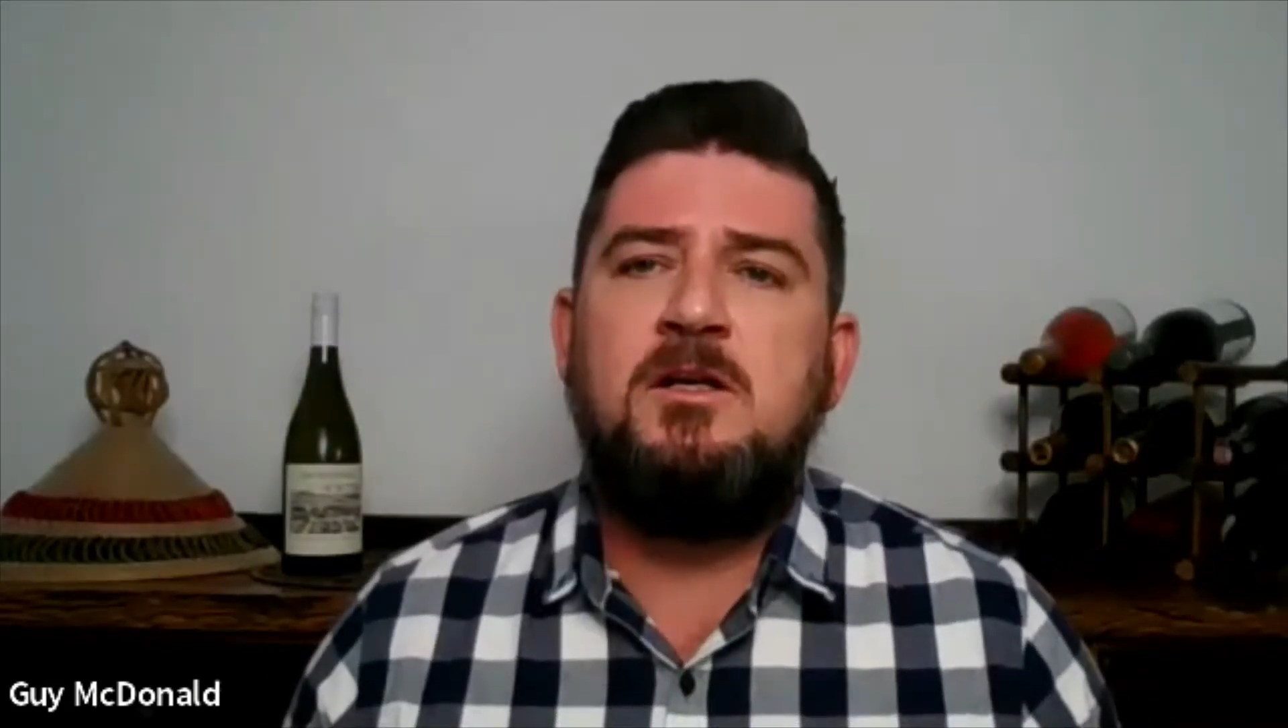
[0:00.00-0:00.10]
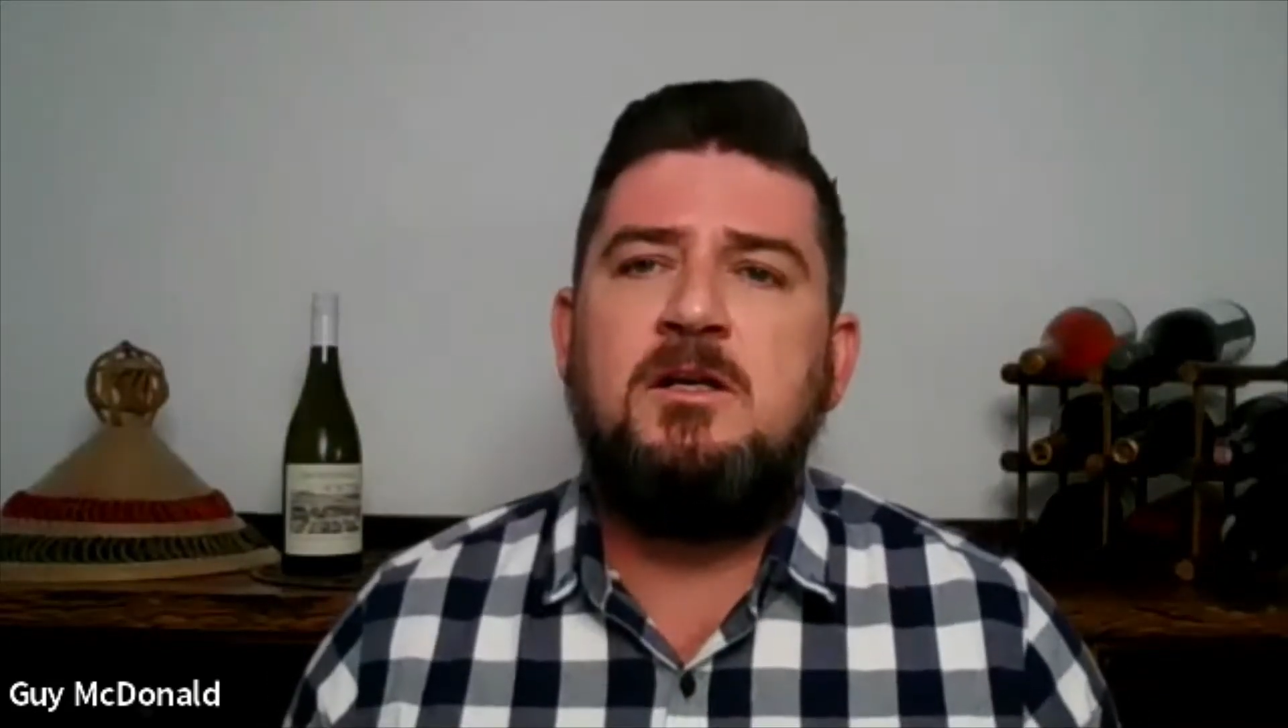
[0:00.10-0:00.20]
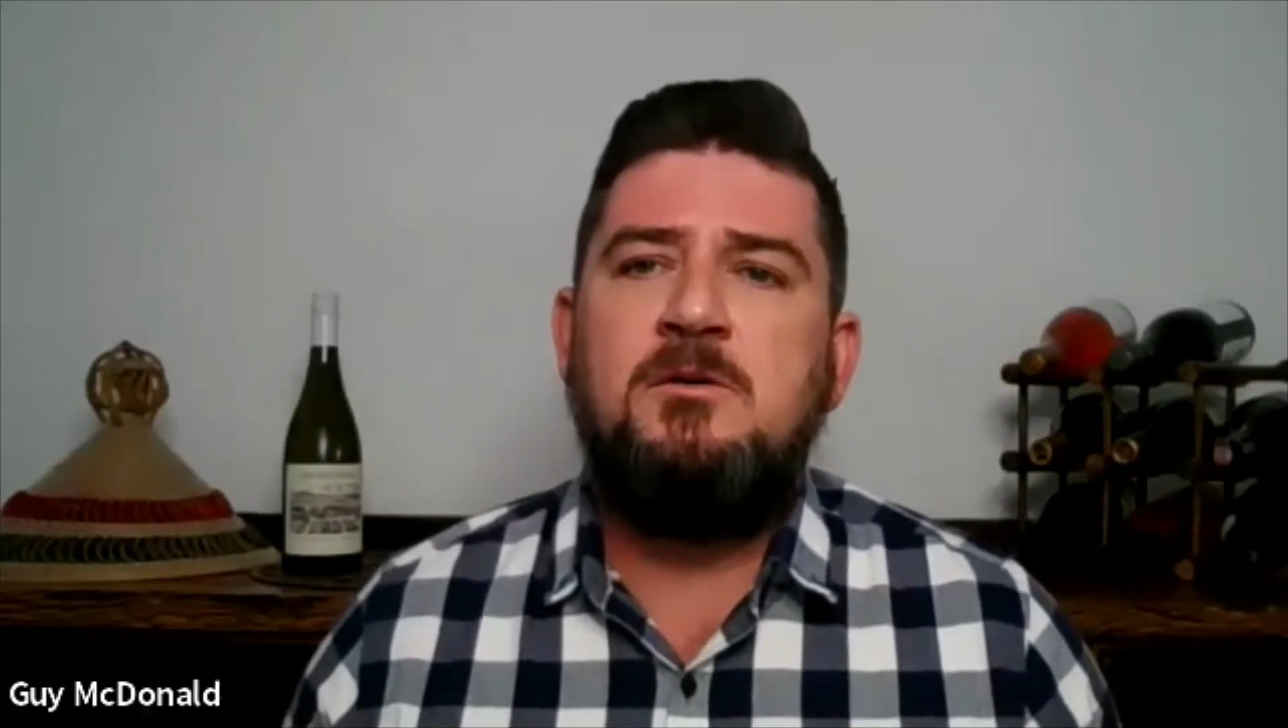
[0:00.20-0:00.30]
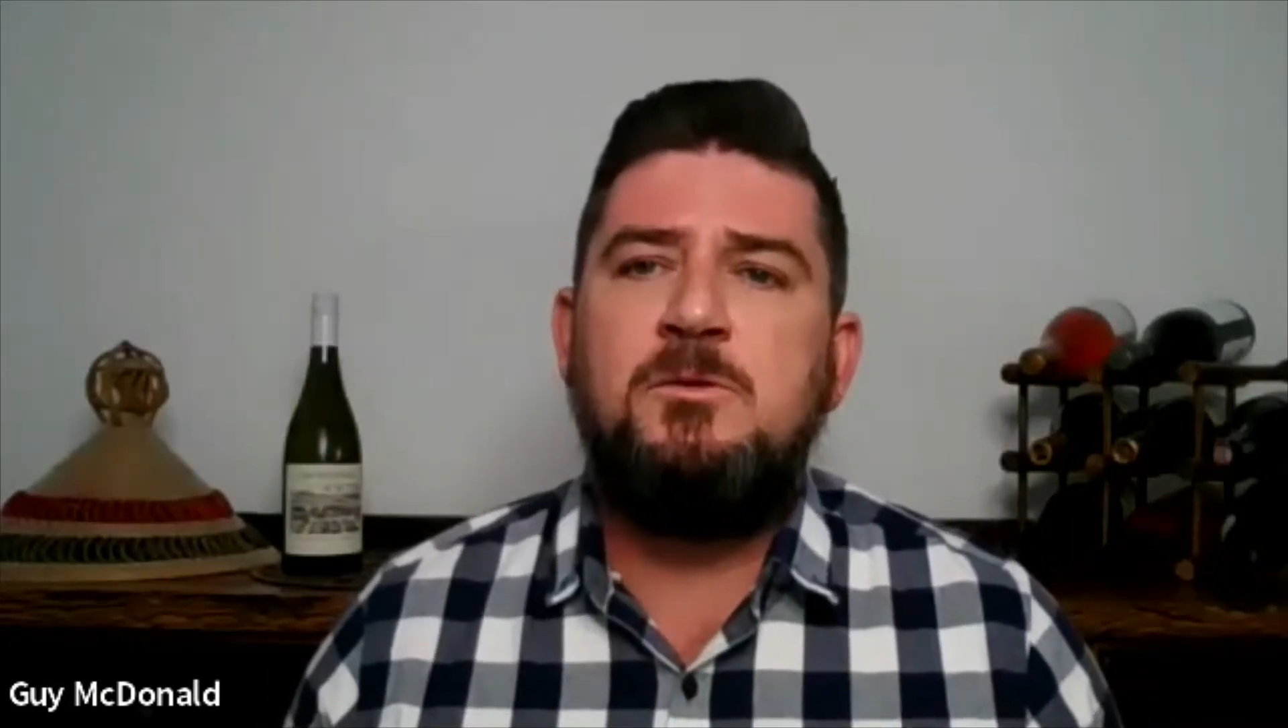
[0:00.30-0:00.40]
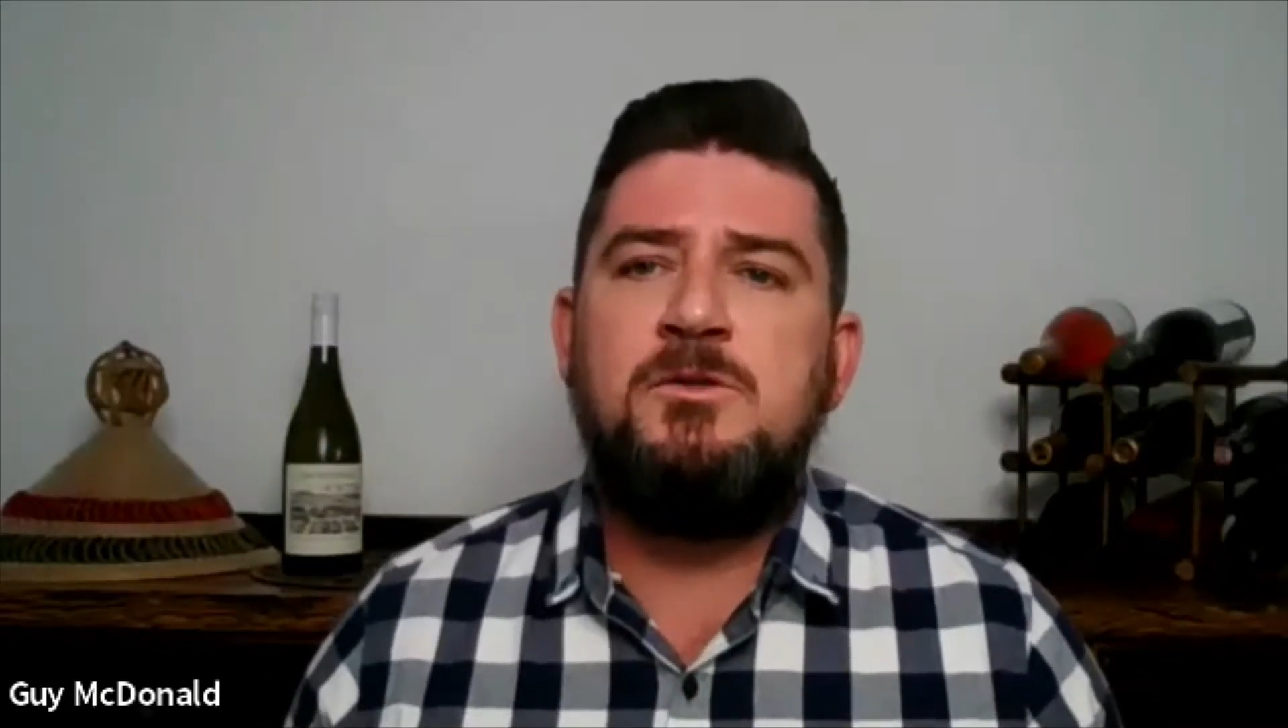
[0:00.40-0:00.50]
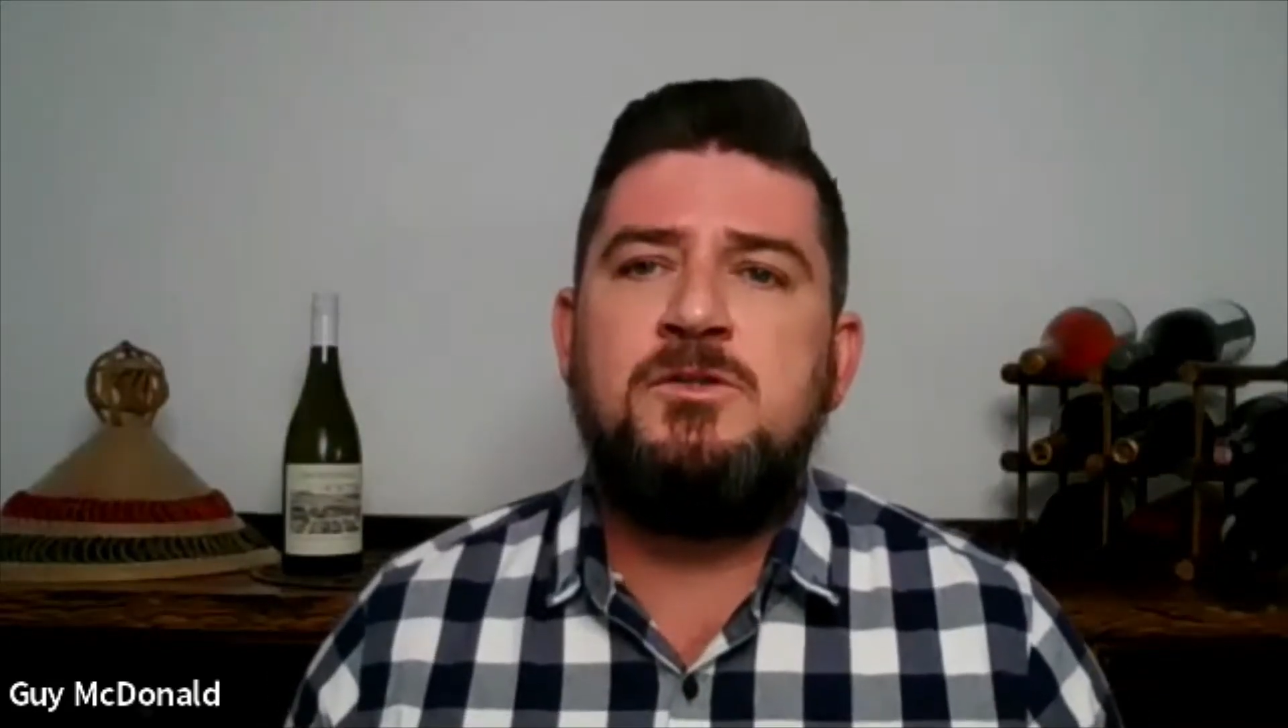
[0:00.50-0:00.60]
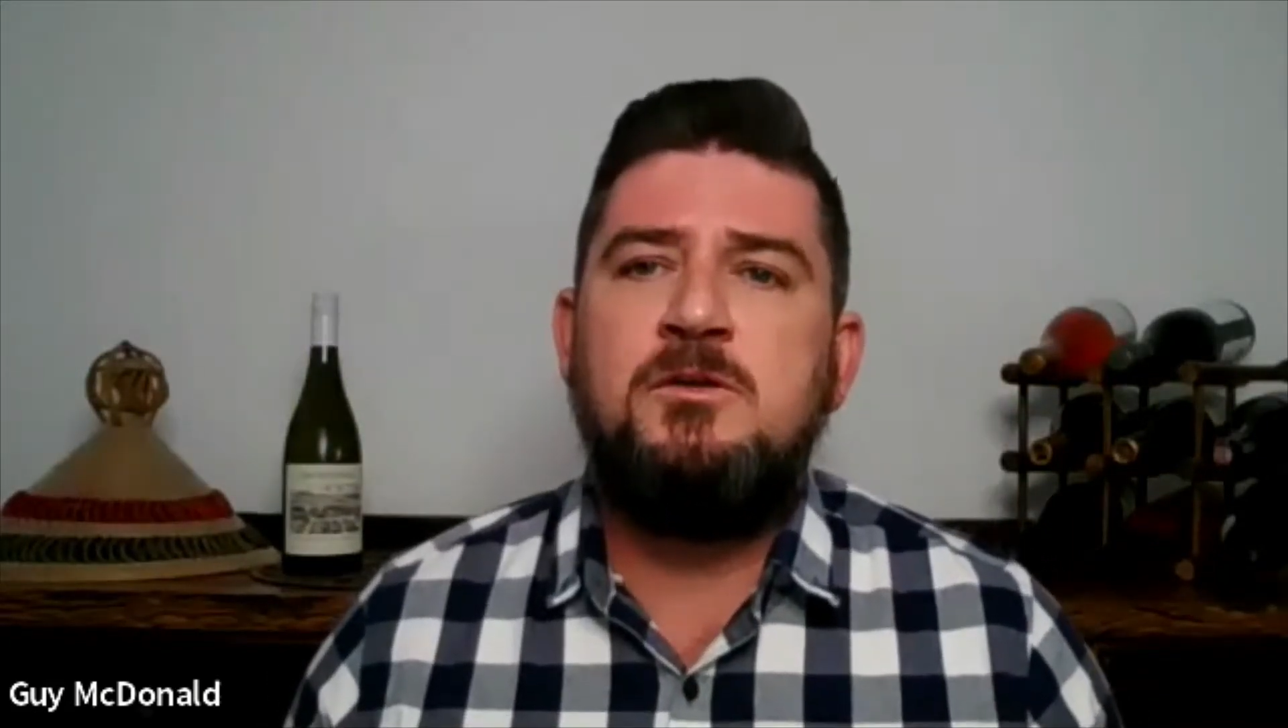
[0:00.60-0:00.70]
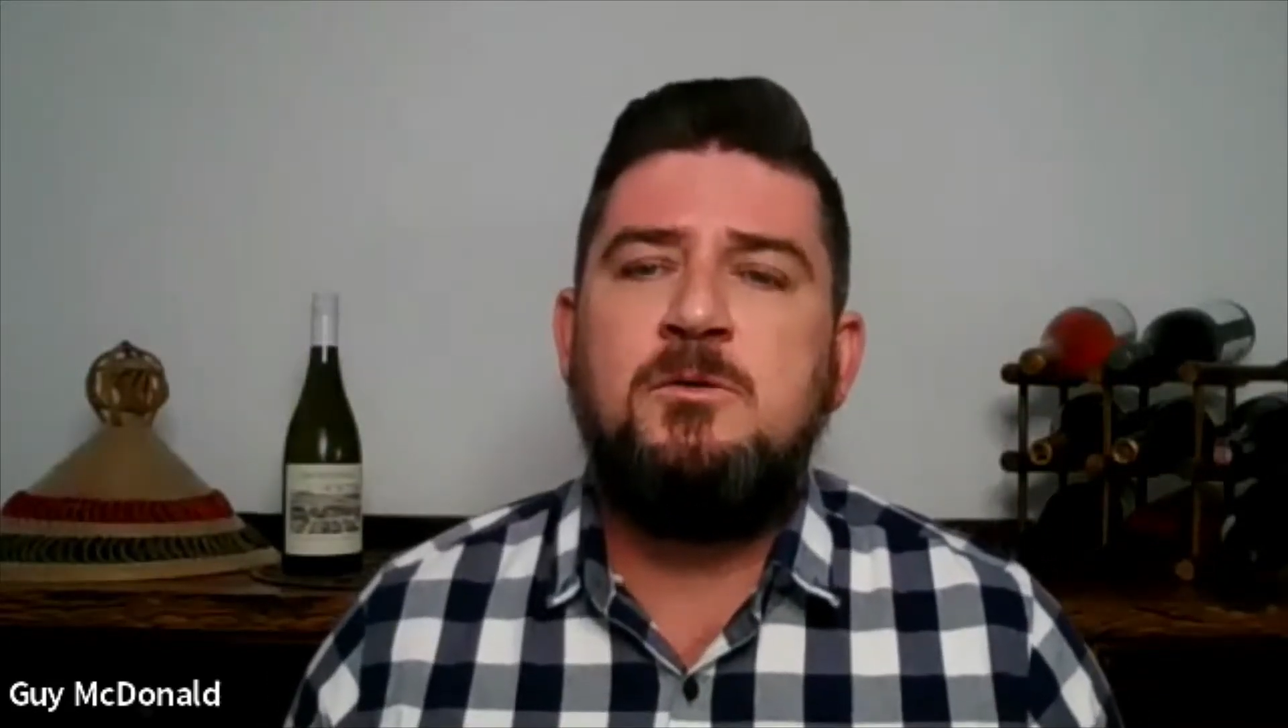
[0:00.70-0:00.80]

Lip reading: it was